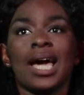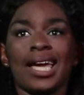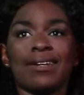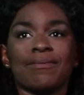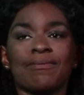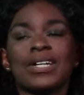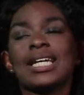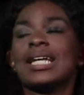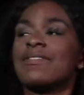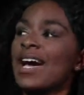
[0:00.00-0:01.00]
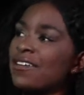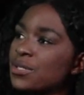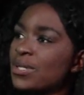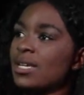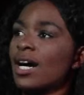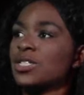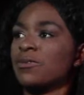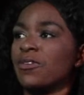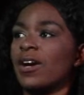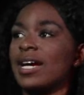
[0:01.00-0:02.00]
And funny enough, after we talked
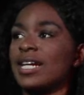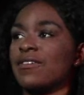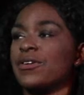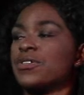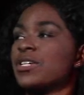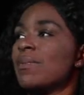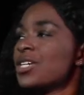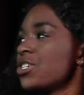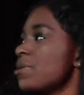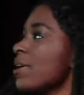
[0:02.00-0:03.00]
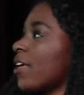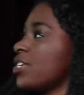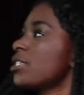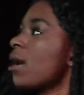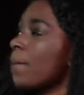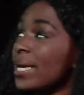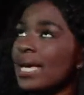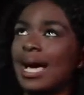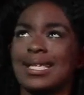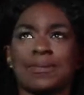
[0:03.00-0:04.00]
for our interview, she mentioned to me that she saw
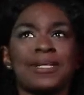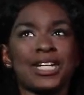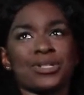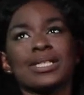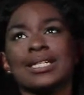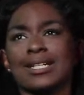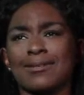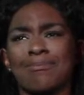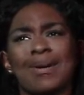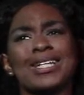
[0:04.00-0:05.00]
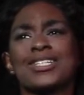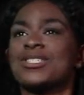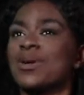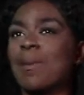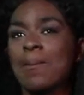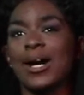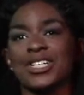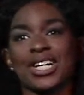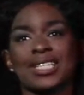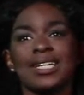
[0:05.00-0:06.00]
me as a potential leader by just doing my
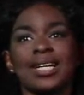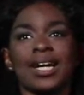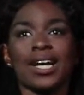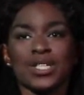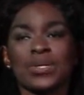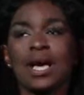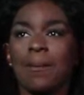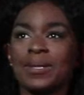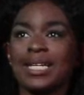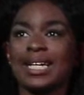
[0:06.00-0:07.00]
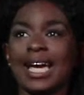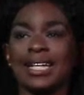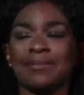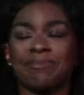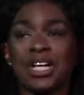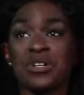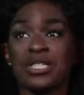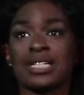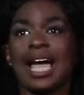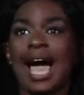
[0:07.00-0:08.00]
project. So it's humbling and
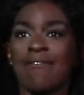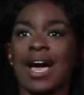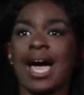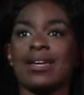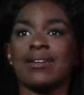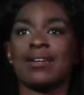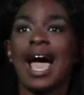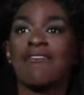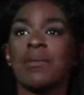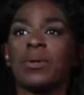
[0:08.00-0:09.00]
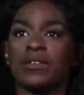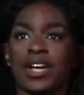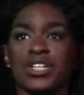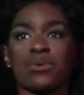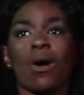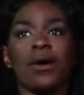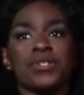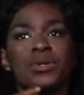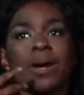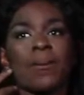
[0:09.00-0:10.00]
interesting to have that and have that motivation while I was
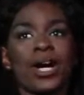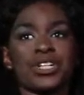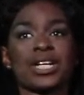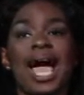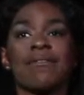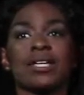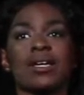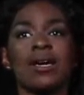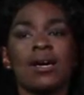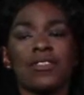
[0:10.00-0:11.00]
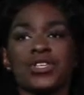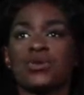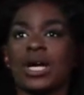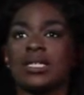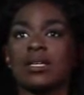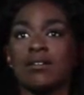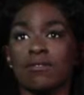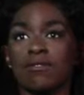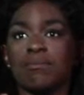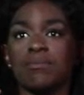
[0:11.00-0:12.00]
doing my project, having the stress of